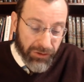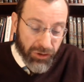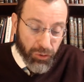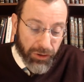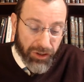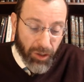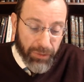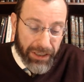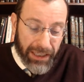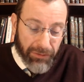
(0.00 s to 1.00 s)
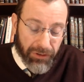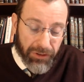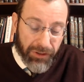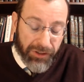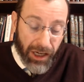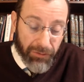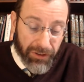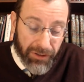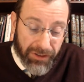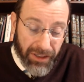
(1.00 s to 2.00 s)
Straw is not being given to your
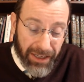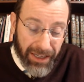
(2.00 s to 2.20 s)
servants.